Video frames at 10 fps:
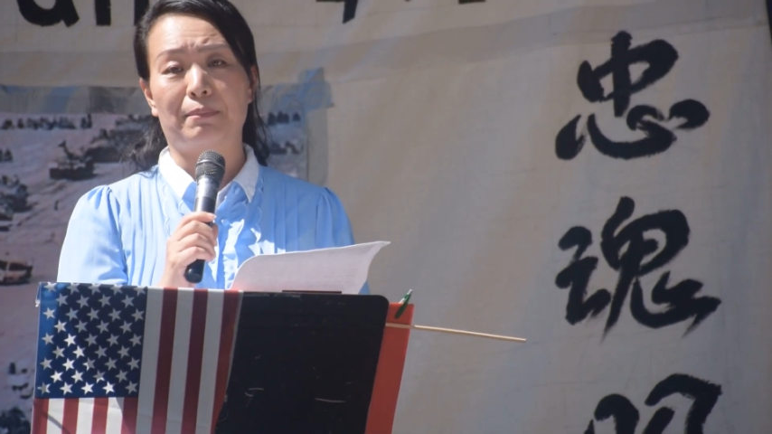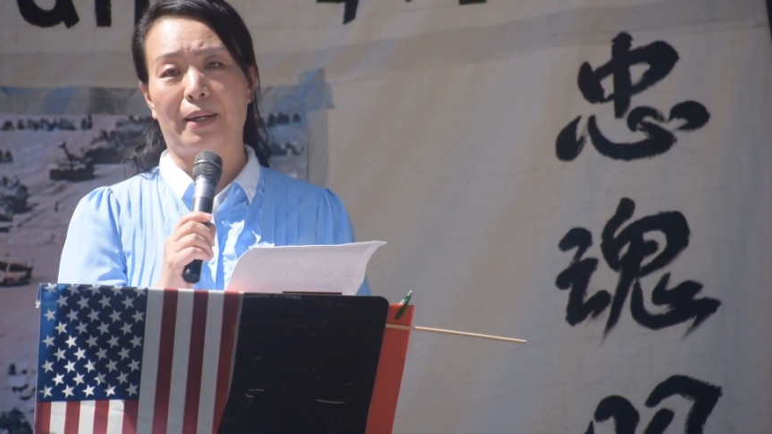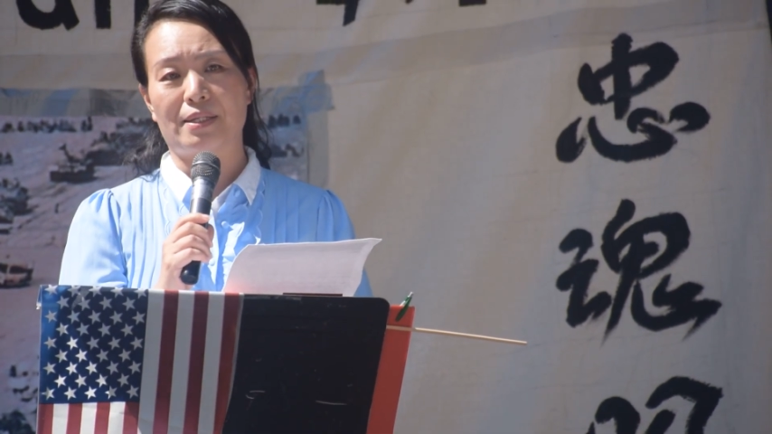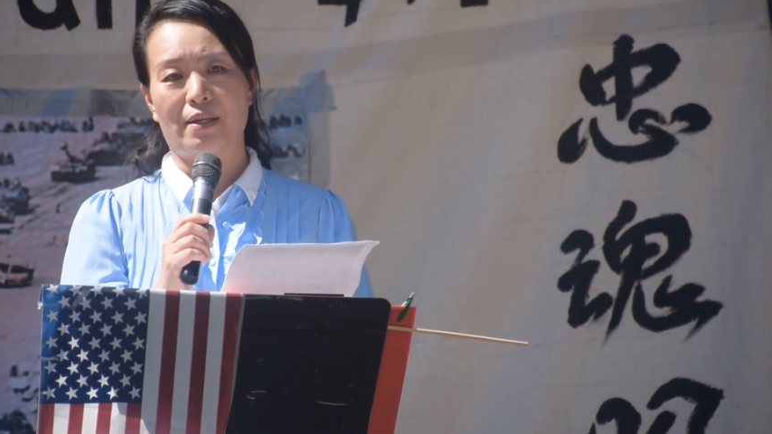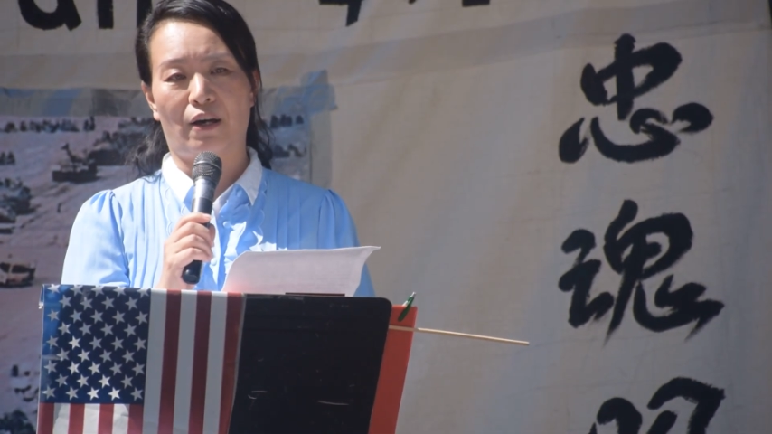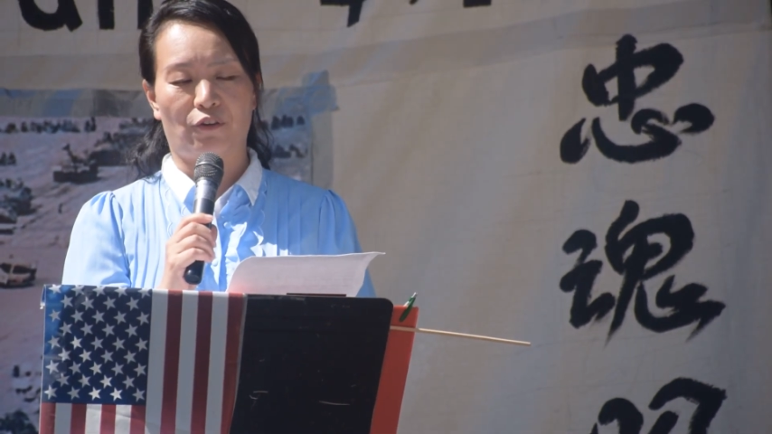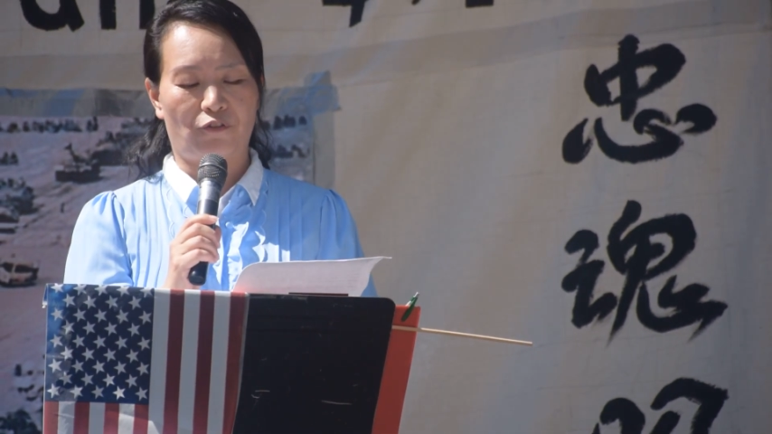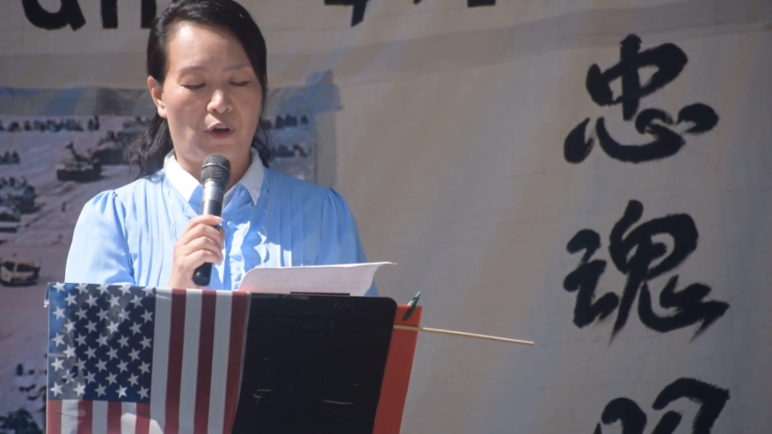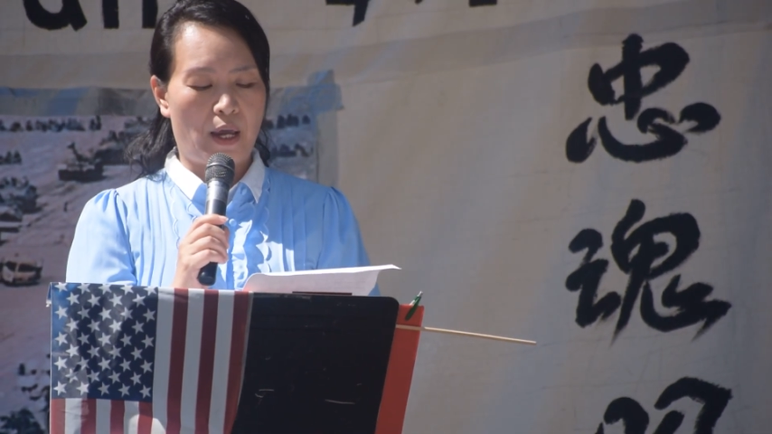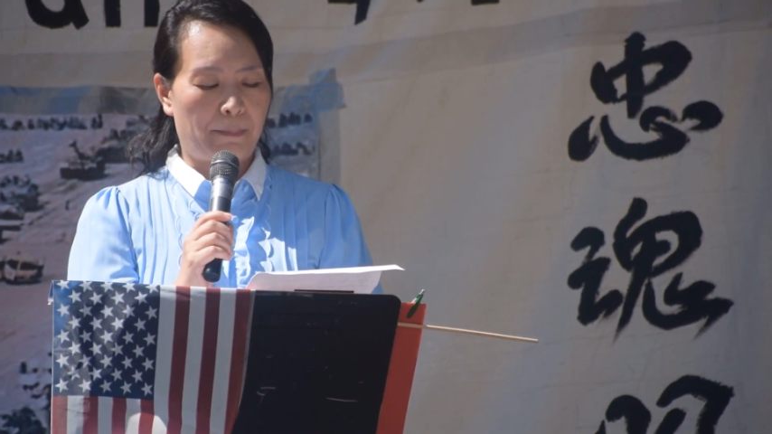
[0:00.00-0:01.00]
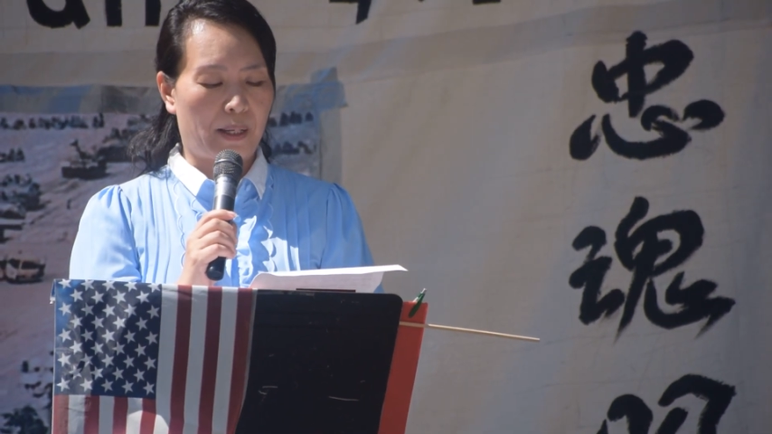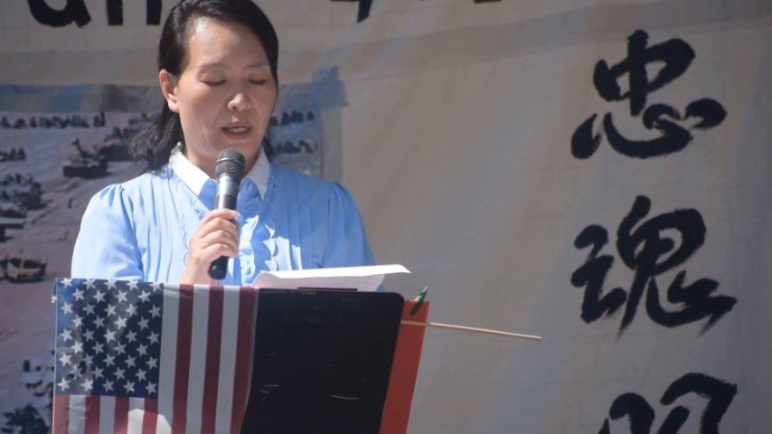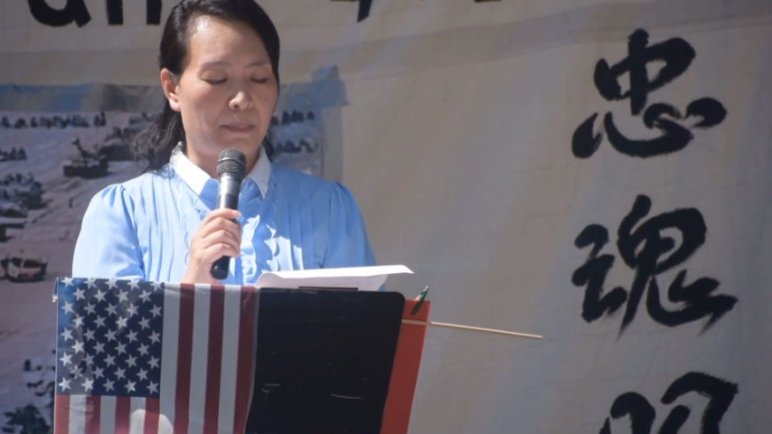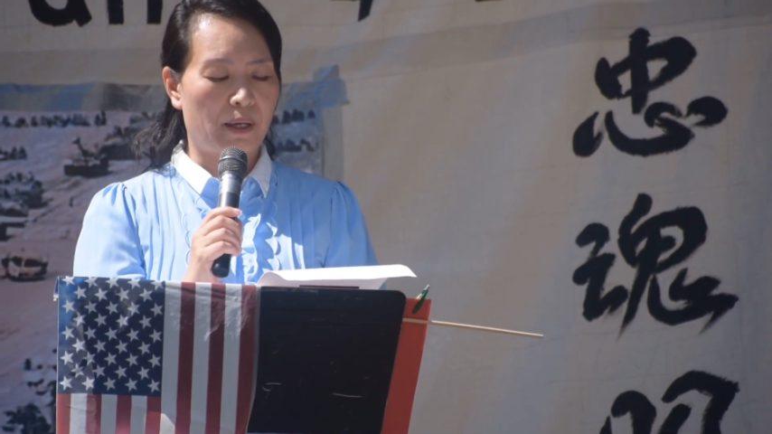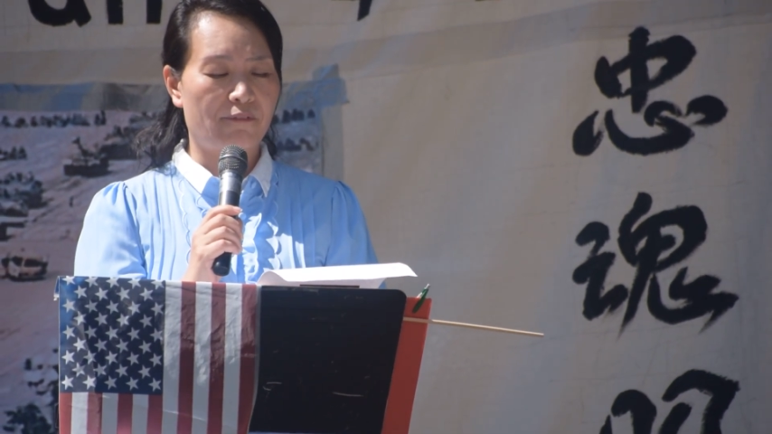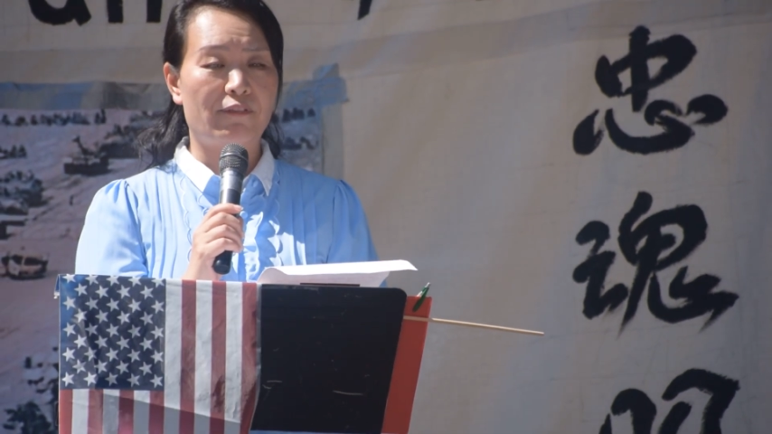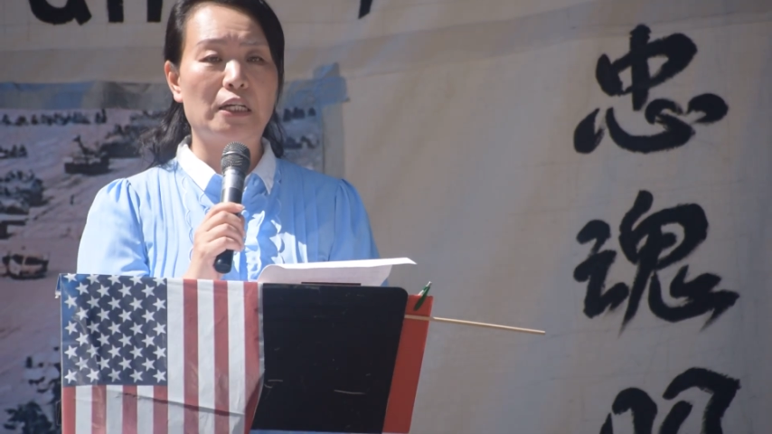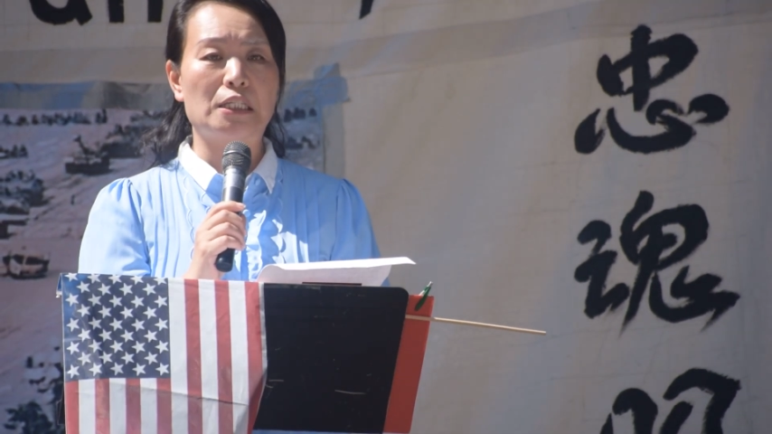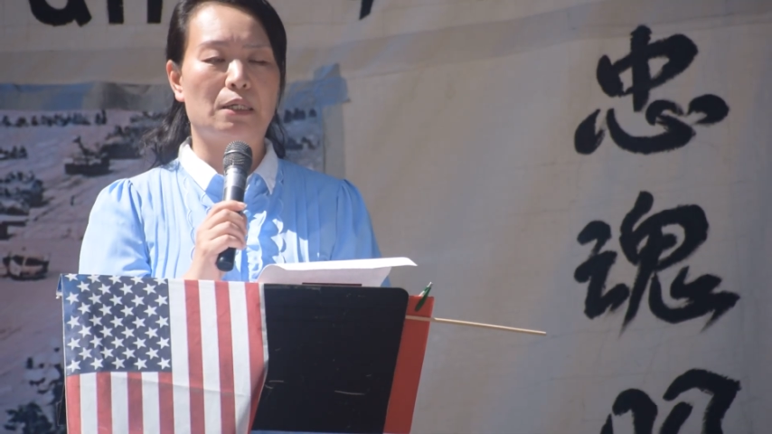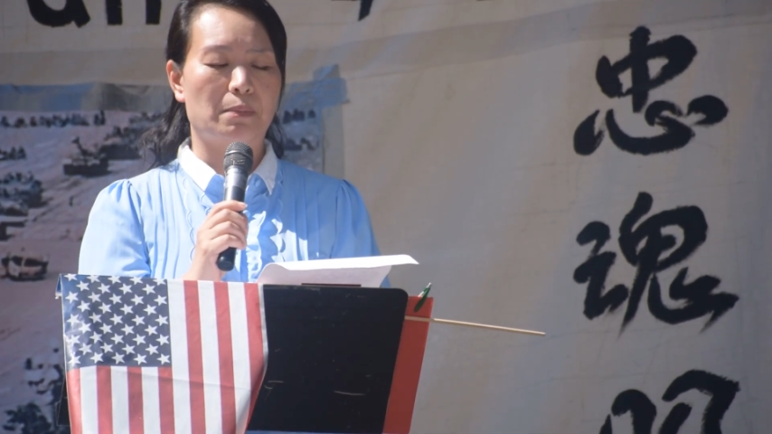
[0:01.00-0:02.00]
myself becoming
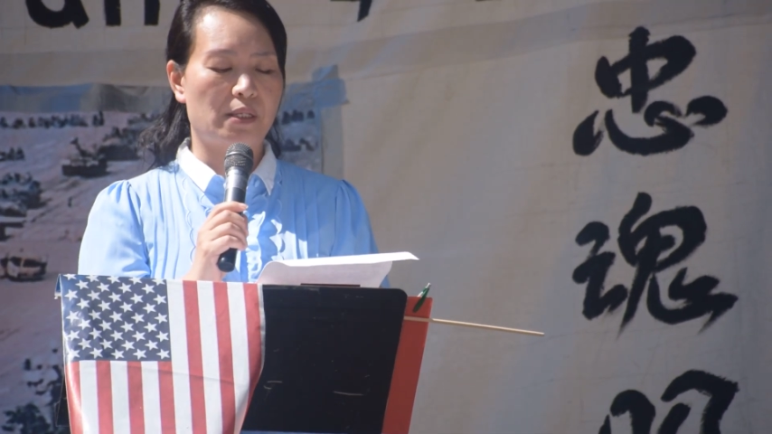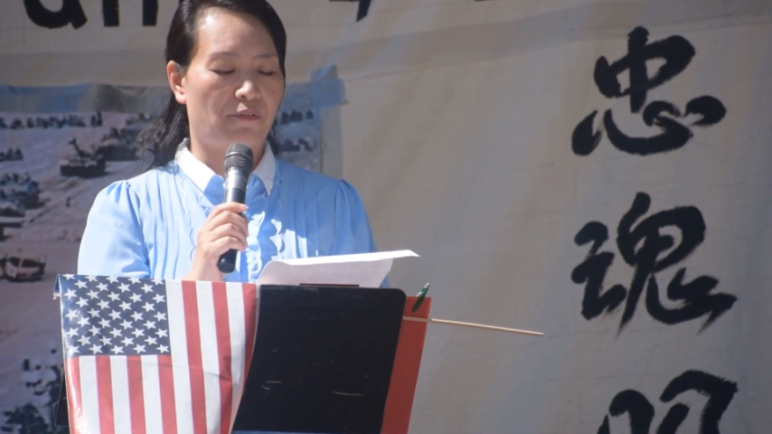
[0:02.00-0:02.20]
victims